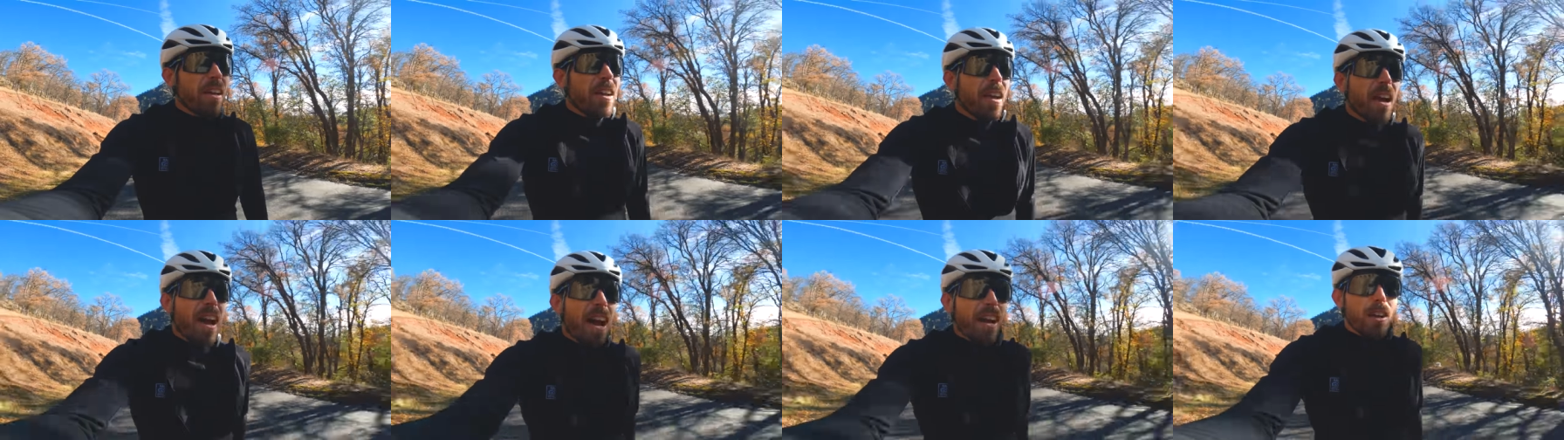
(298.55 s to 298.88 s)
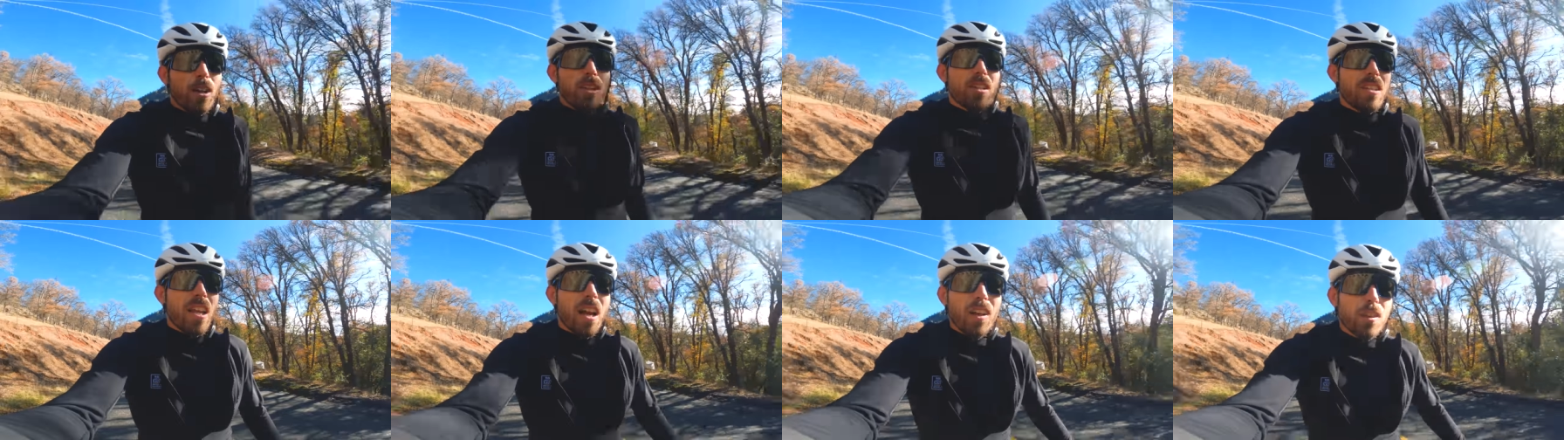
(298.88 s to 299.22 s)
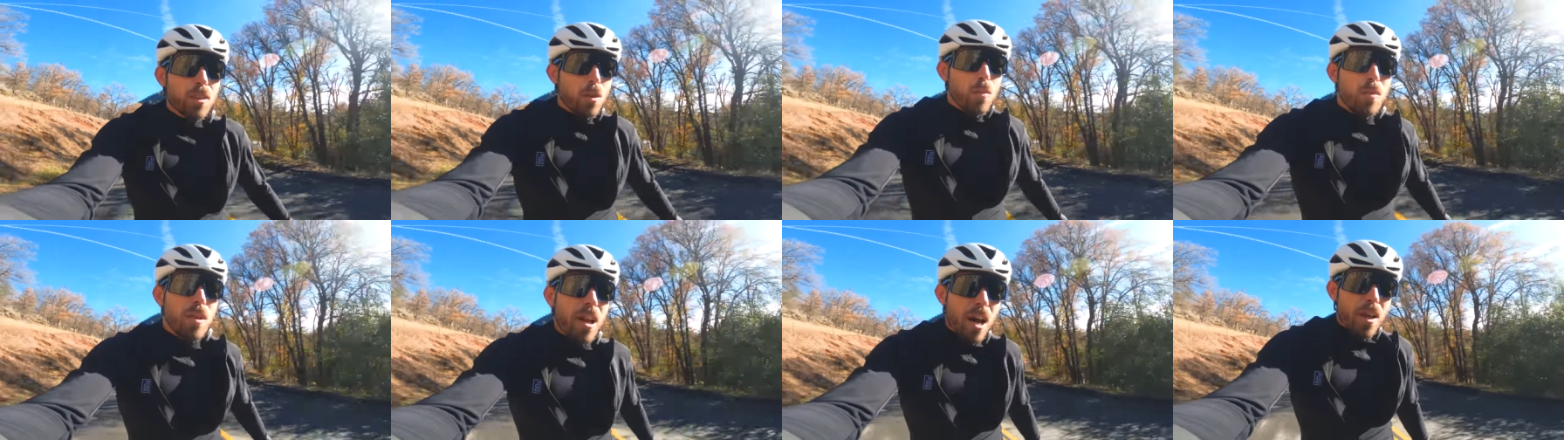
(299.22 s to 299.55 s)
I could
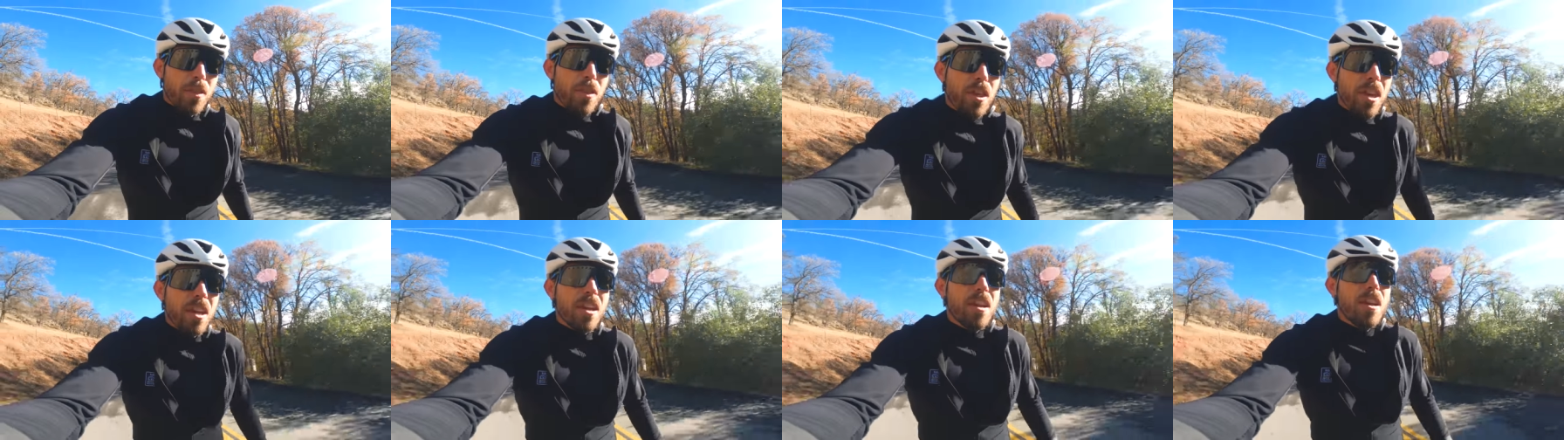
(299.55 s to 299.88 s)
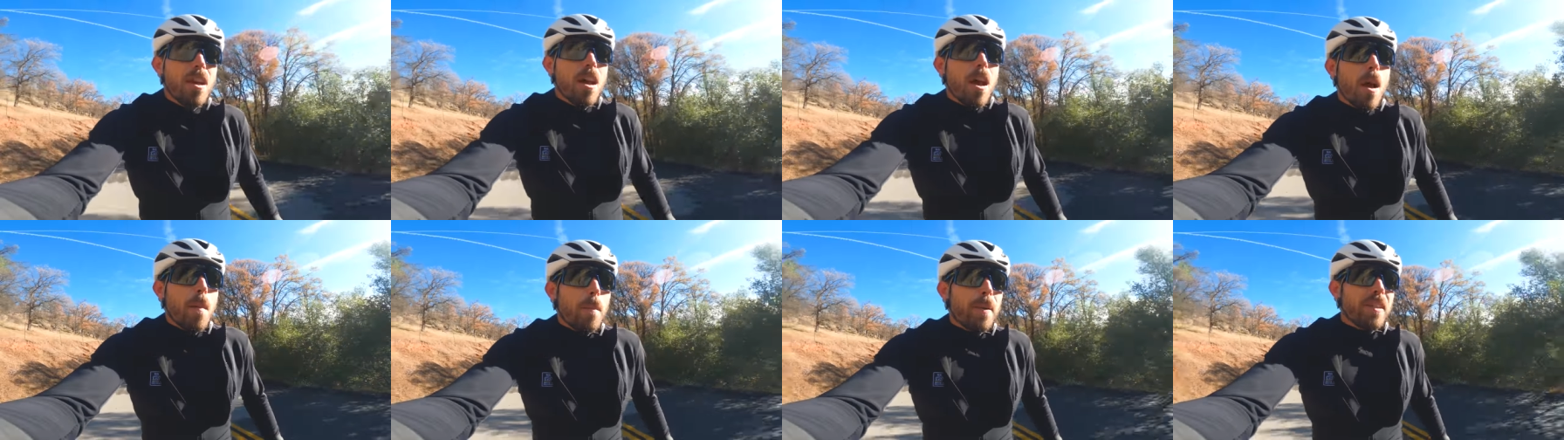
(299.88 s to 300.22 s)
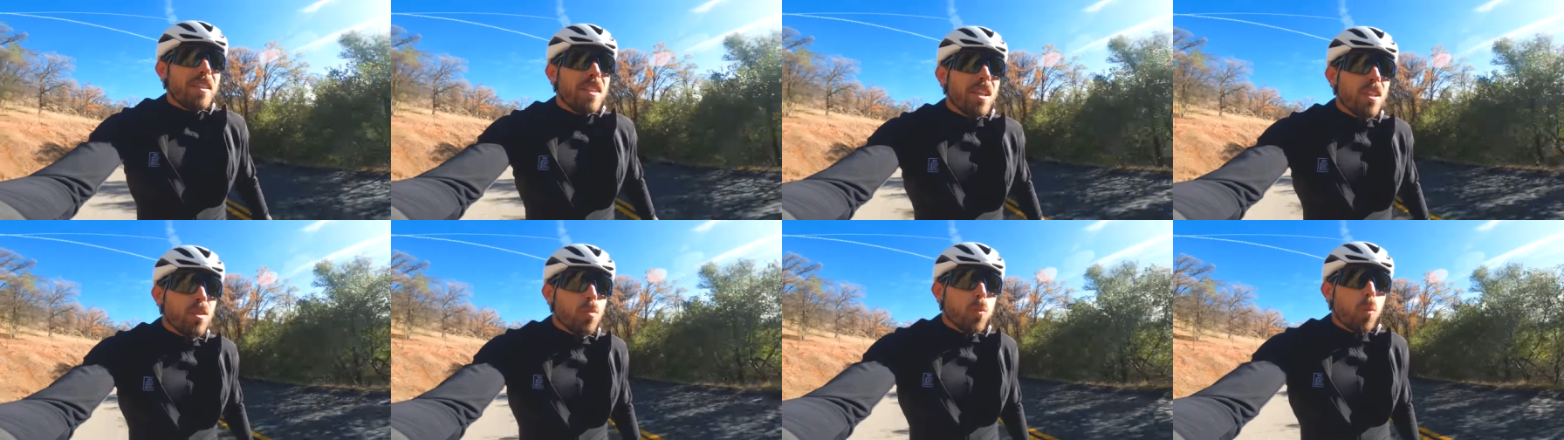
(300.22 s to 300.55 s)
tell you nothing,
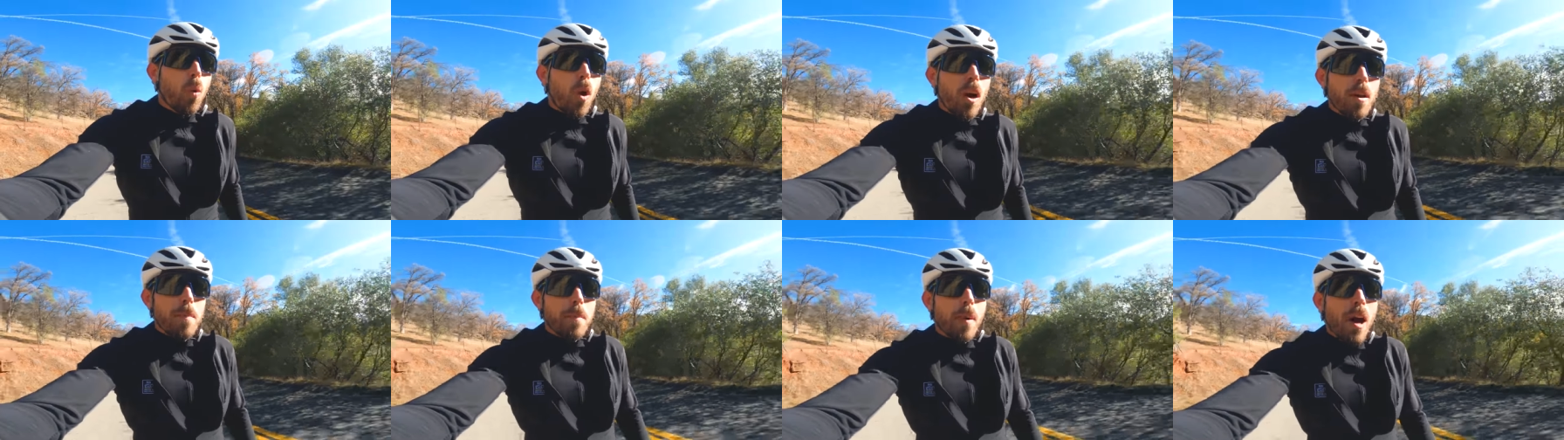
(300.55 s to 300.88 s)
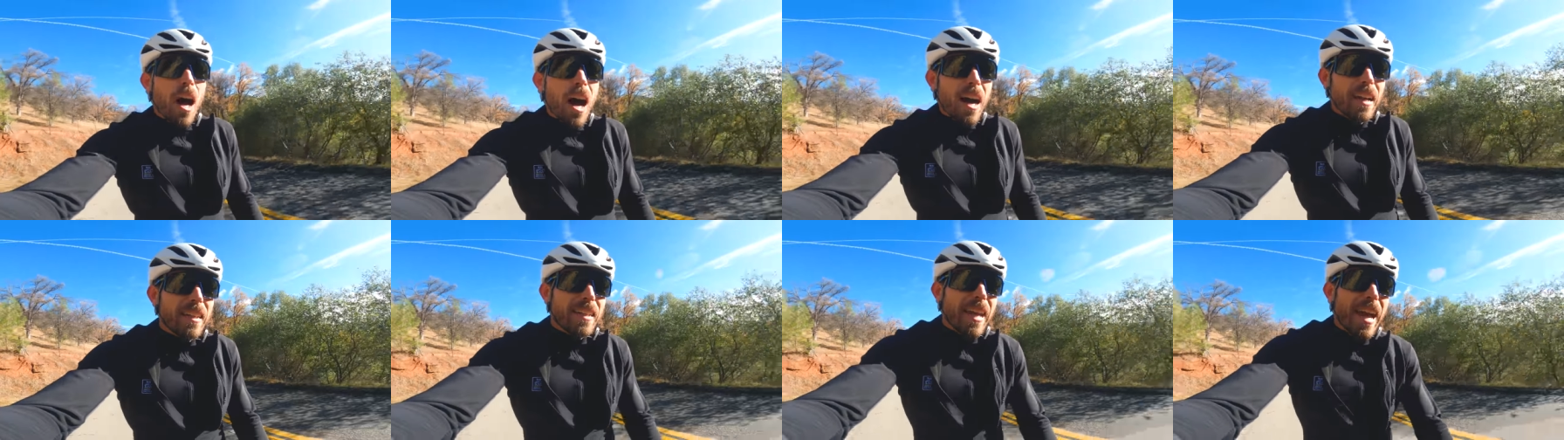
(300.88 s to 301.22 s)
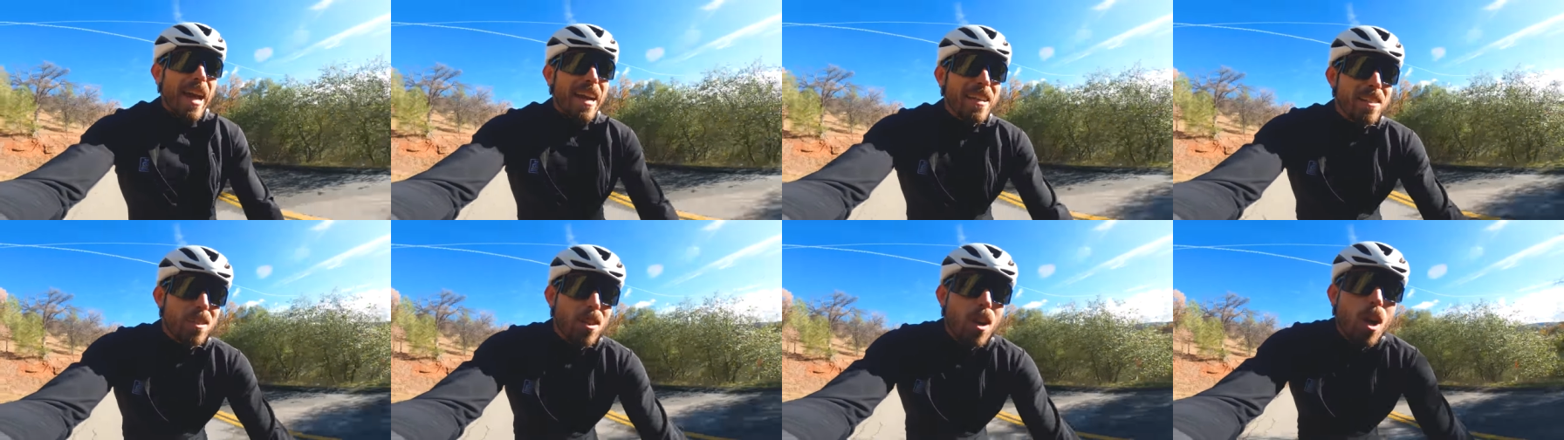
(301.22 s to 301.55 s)
but this one
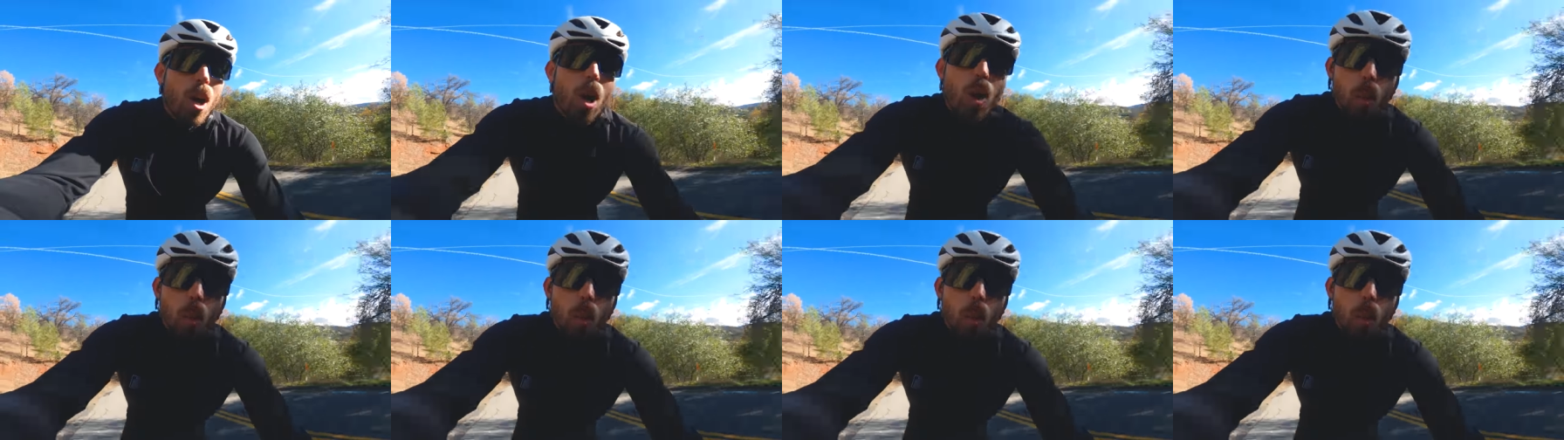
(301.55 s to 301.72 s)
podcast,